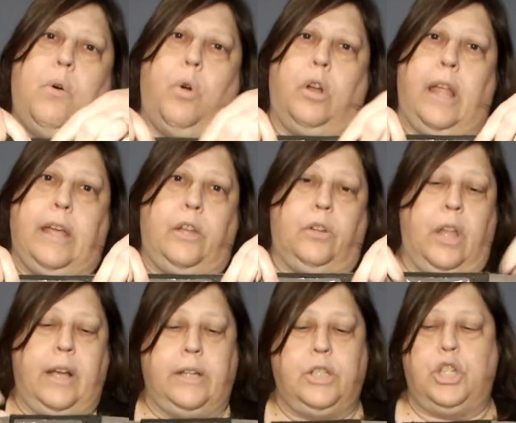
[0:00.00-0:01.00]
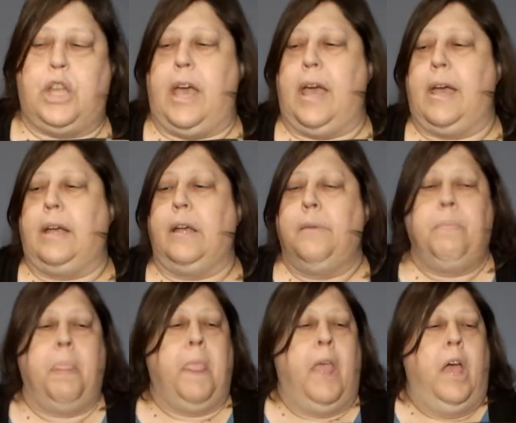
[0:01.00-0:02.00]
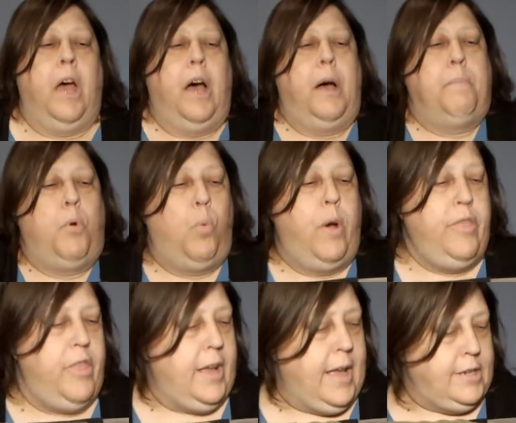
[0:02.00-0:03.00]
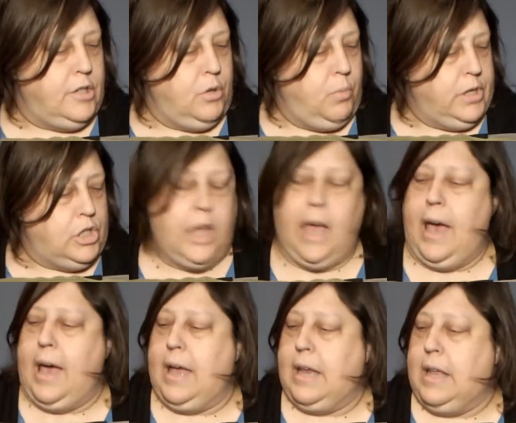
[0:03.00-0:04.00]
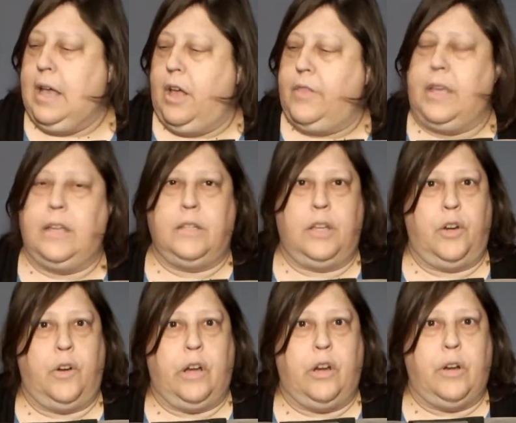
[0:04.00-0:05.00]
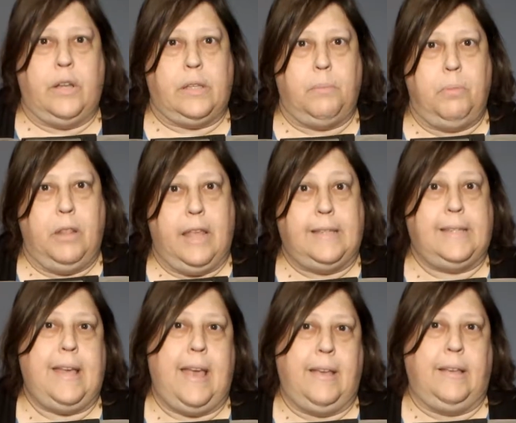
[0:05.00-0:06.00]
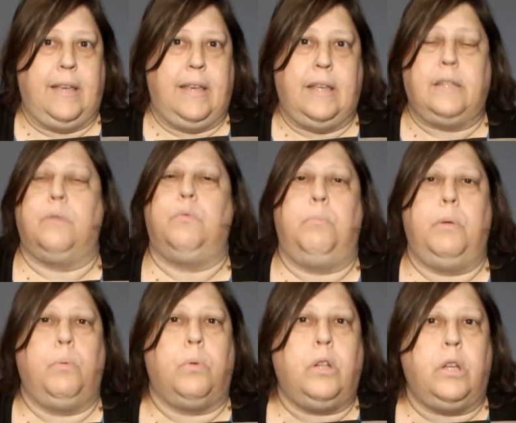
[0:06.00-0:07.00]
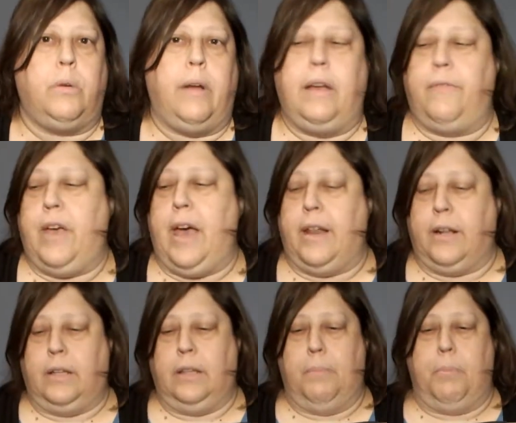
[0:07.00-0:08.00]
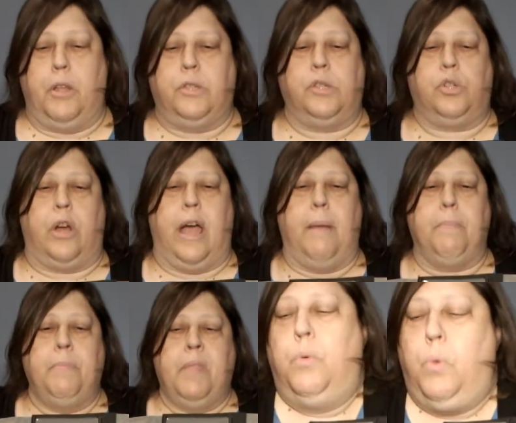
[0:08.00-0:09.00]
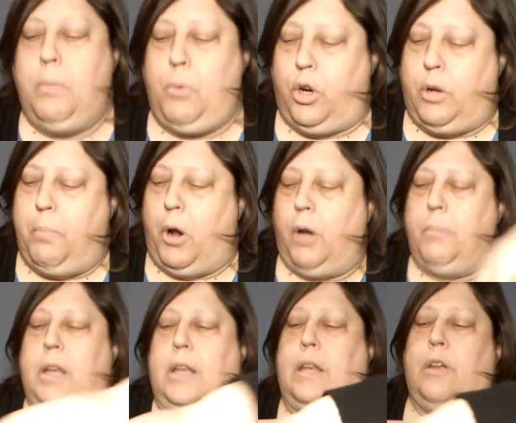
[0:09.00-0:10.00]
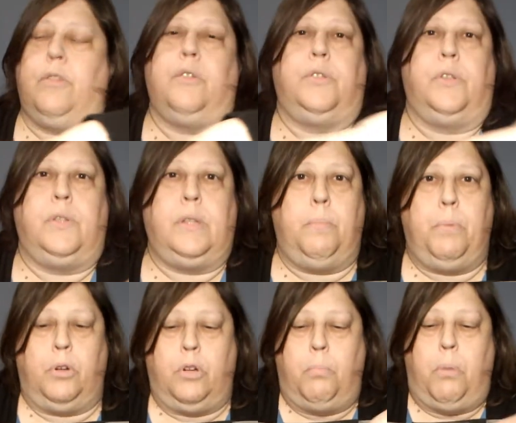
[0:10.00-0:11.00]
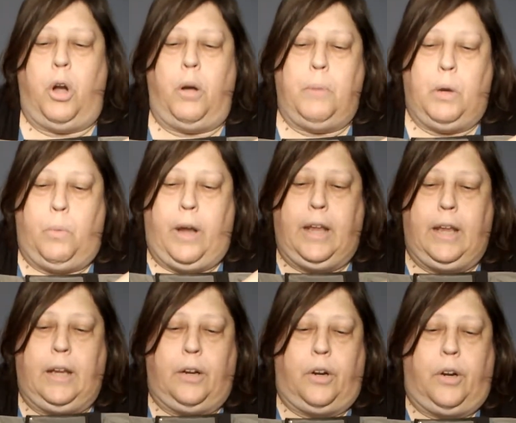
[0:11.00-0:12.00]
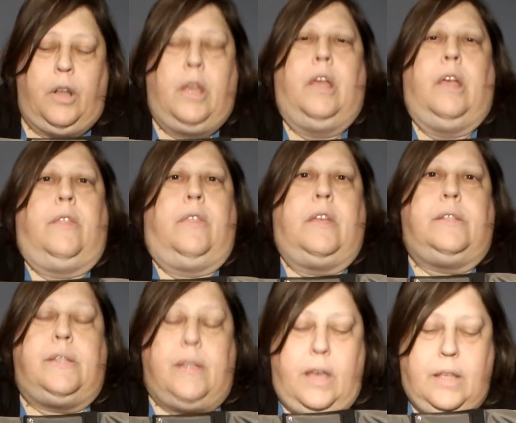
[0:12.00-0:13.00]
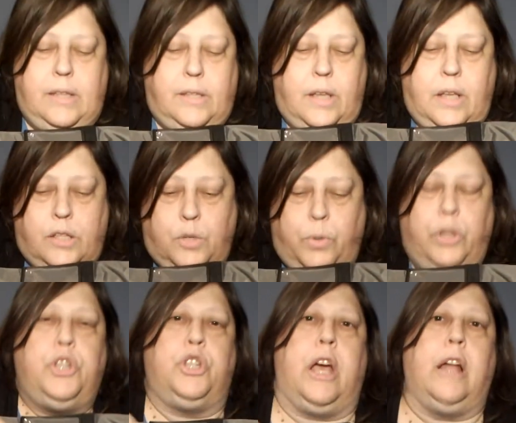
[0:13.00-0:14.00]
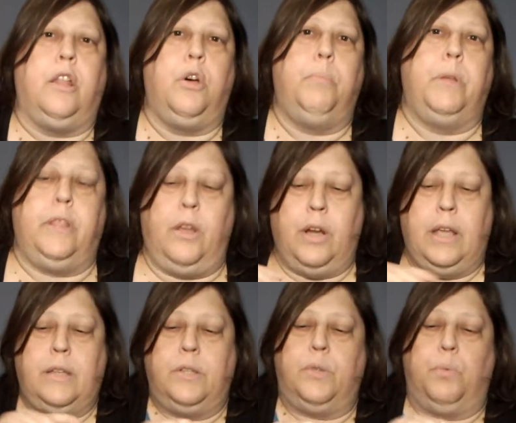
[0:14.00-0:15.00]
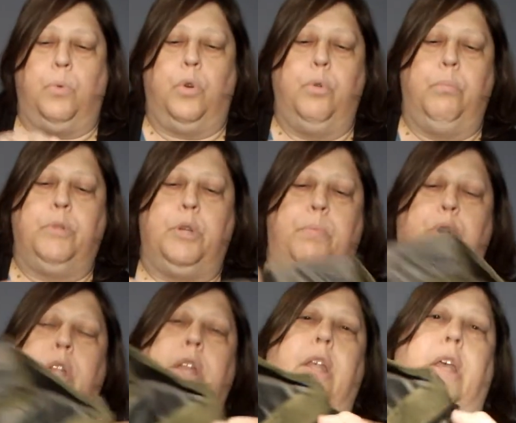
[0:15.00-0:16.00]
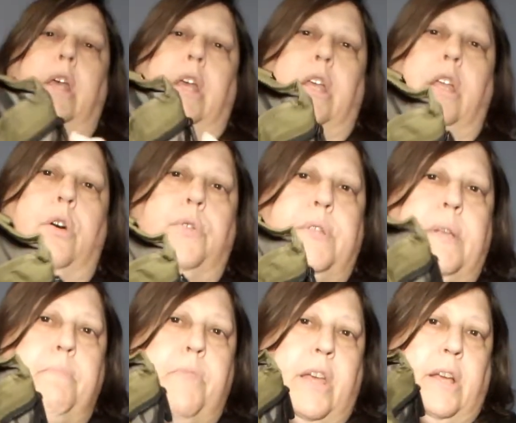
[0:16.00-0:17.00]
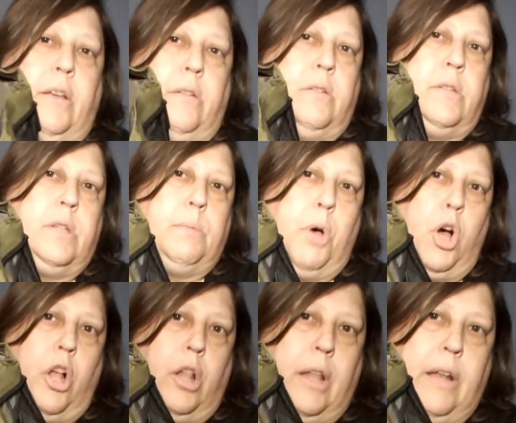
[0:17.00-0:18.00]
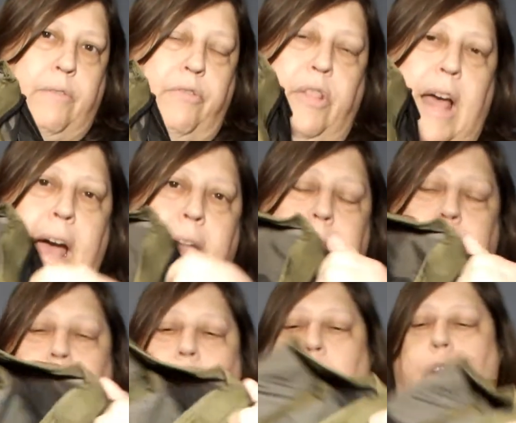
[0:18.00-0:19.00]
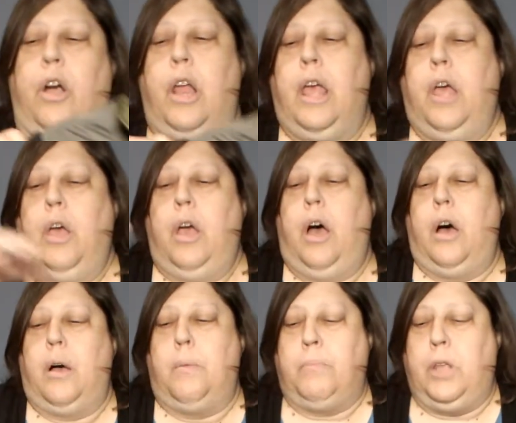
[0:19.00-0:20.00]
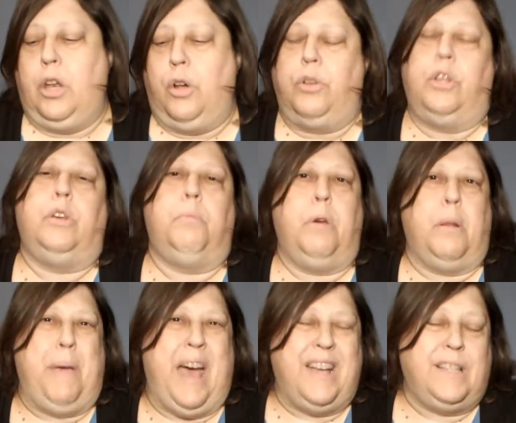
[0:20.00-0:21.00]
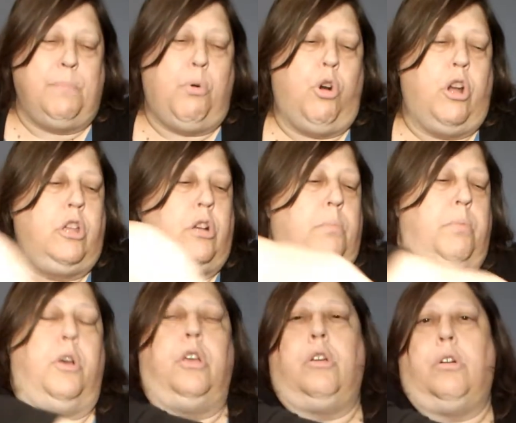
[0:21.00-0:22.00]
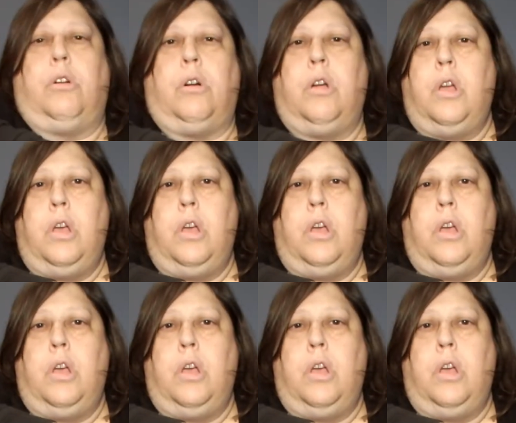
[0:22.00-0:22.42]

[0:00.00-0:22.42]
or like your luggage tag. One thing I do wish it had on the interior is a place to hang keys. It would be really great if it had a clip-on strap. One more compartment in here. There's a zippered compartment right here. It's real shallow, but there is room to put, you know, something small and flat in there. You know, you could put a passport, you could put your